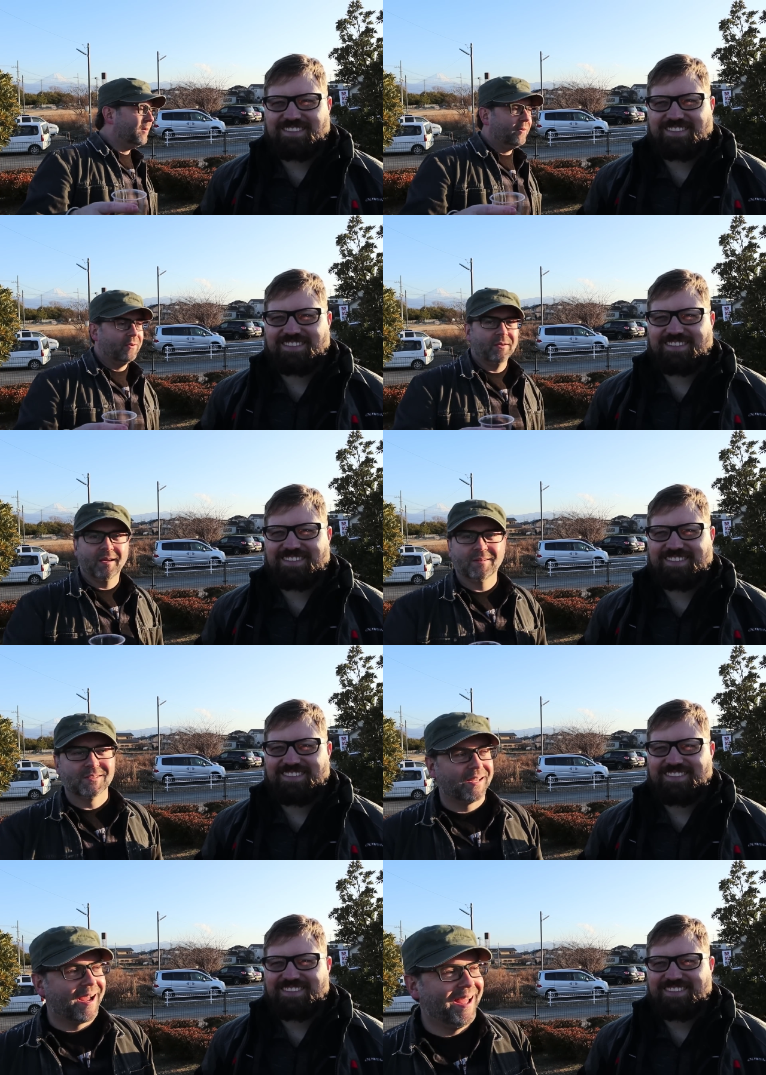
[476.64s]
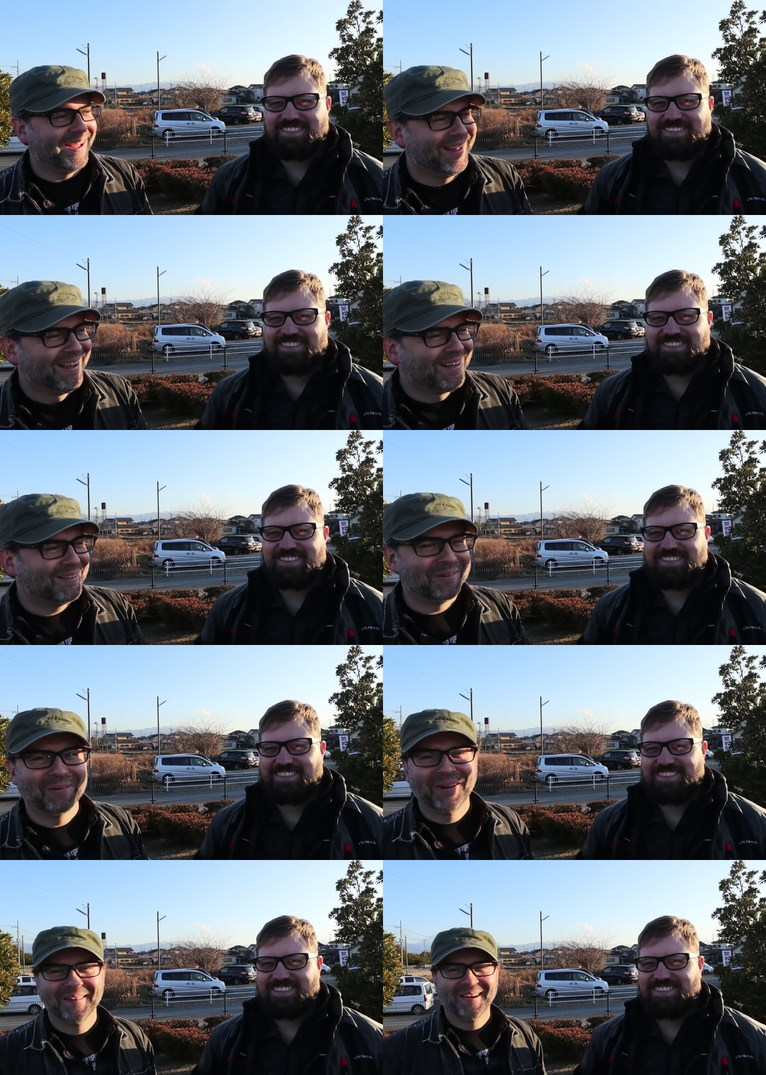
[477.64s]
Speaker 1: Oh, okay, there's a guy
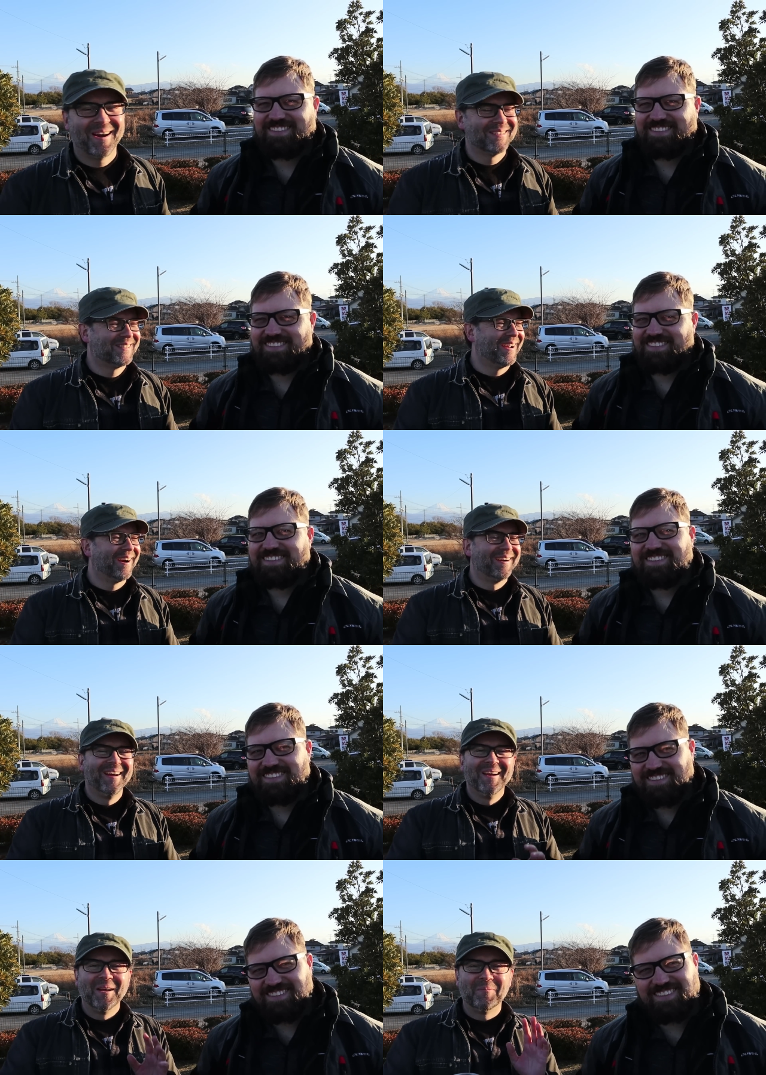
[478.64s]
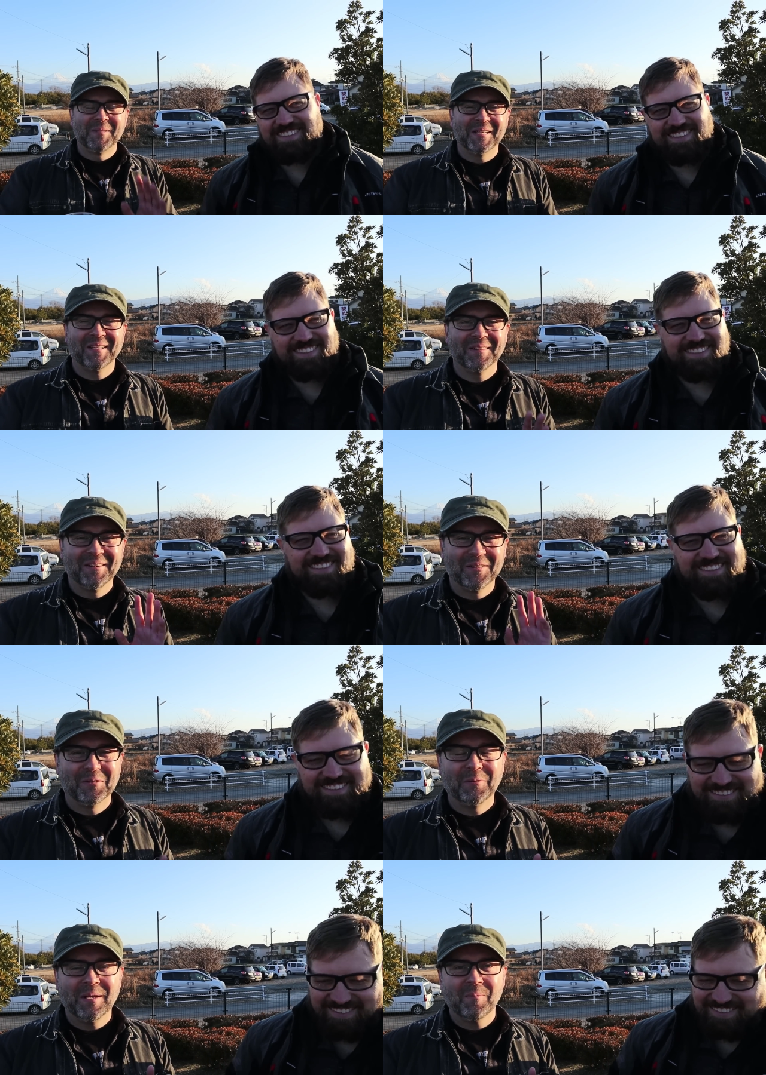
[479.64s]
clearing away the carts there. In
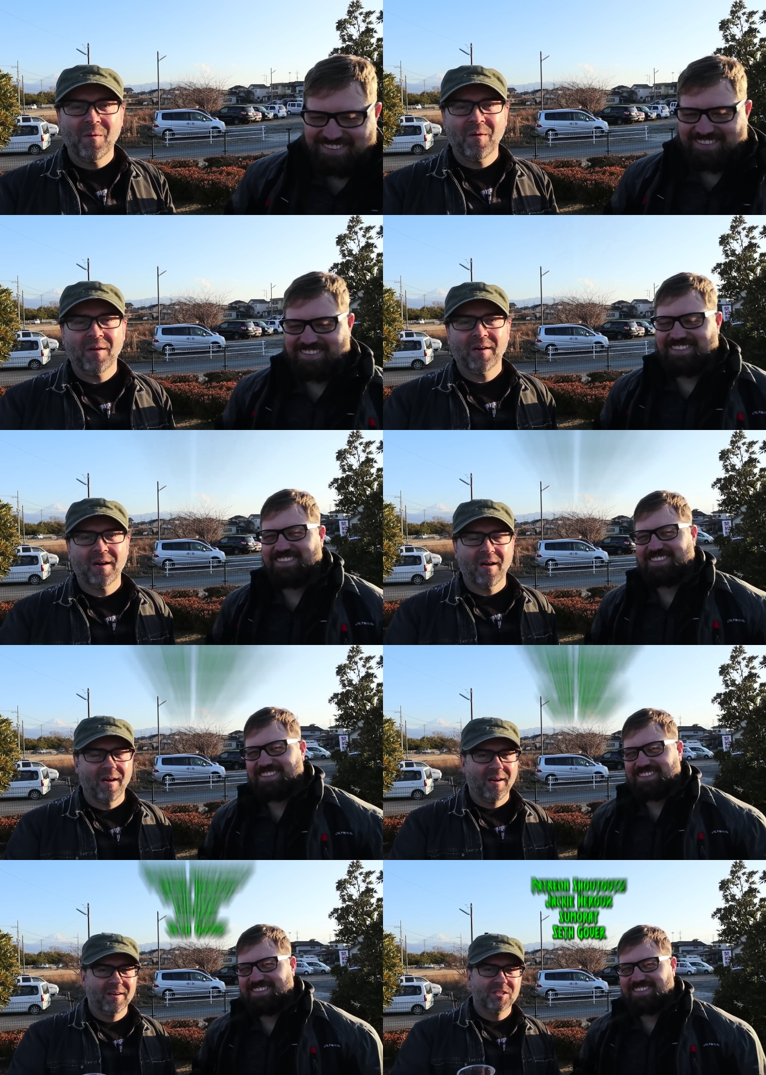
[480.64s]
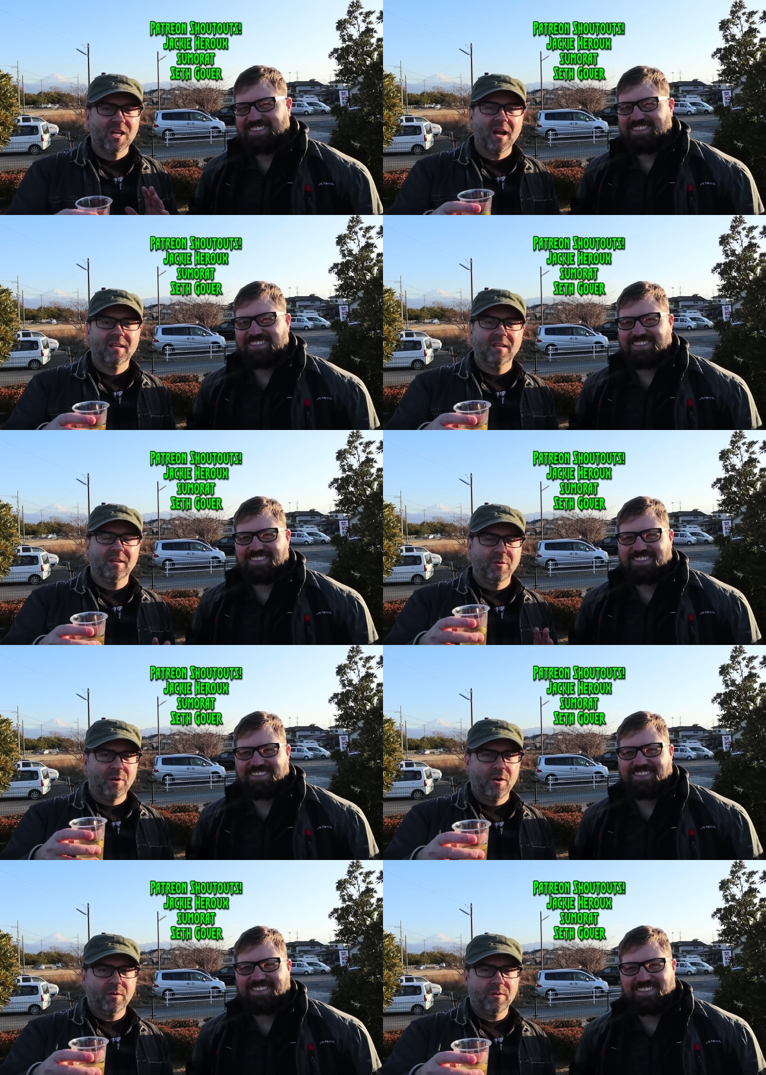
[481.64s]
particular, three more are Jackie
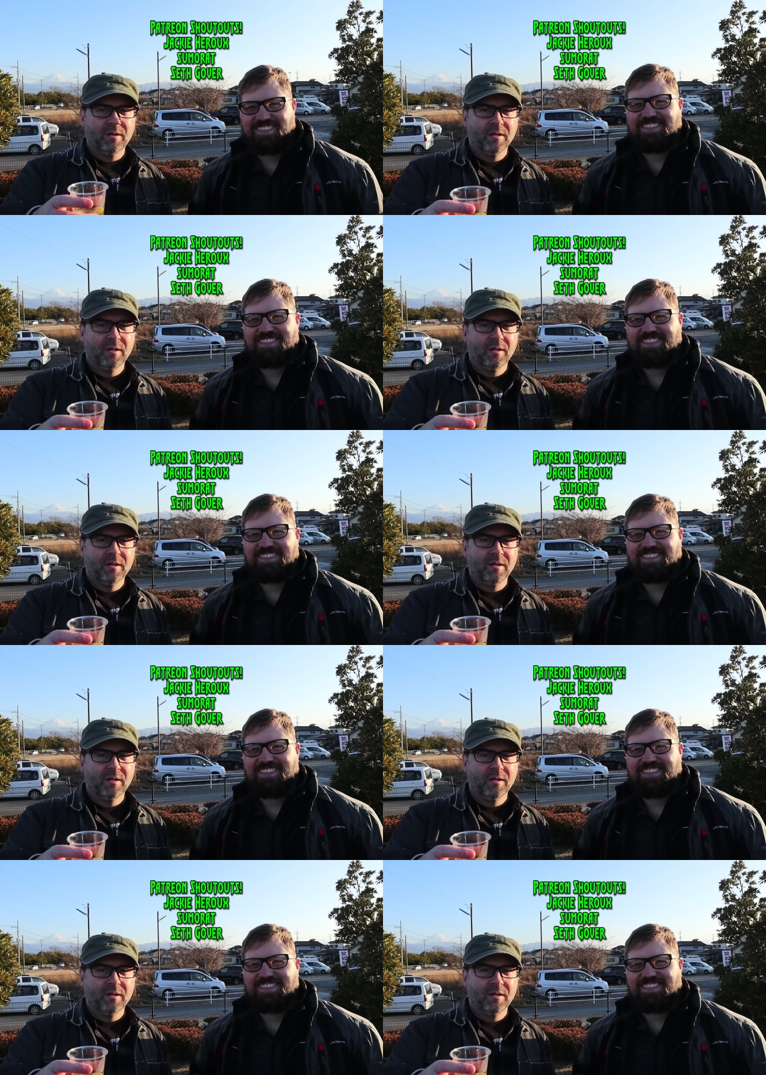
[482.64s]
Hero,